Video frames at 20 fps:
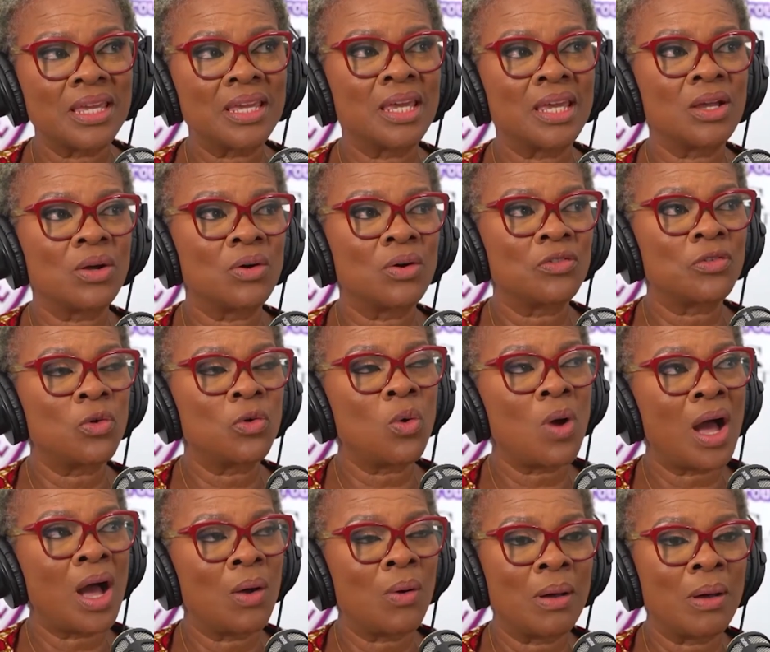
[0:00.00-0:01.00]
thinking of
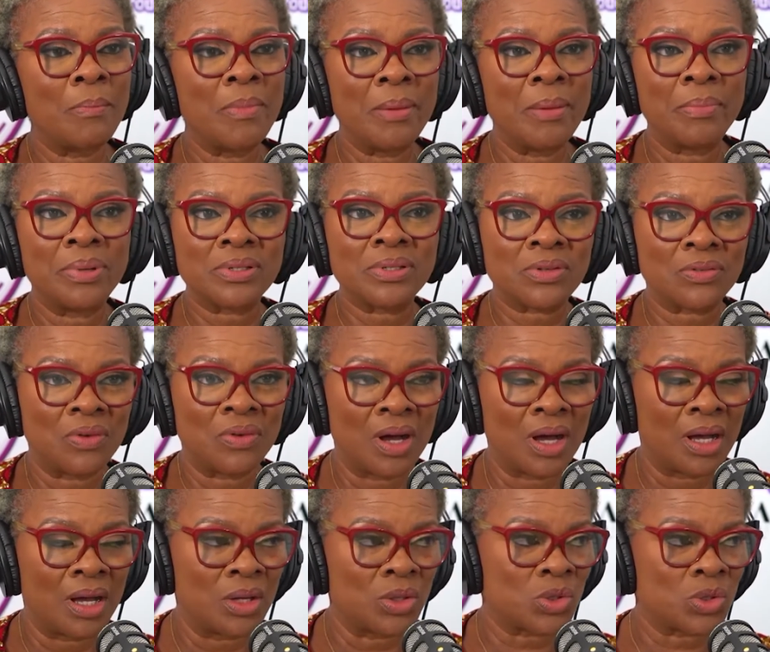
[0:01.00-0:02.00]
who are our members of
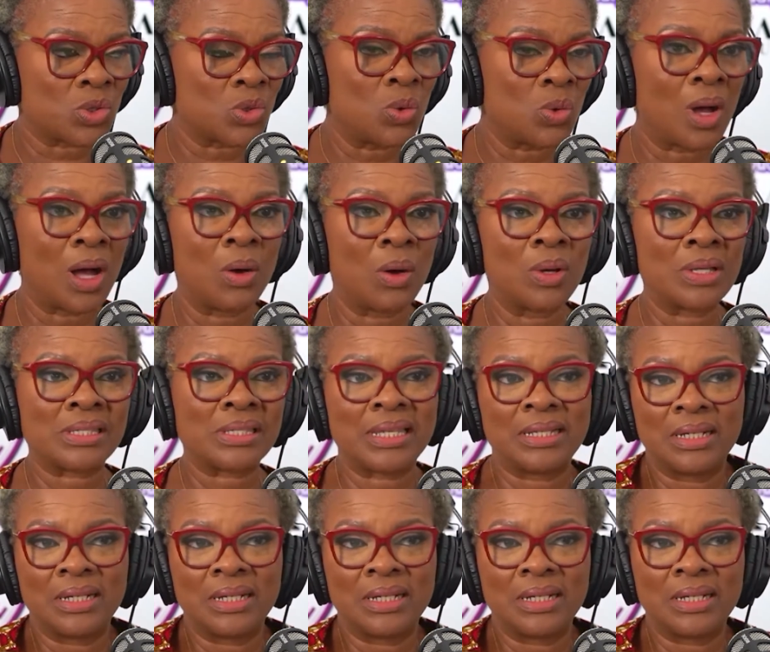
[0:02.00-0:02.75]
House, who are our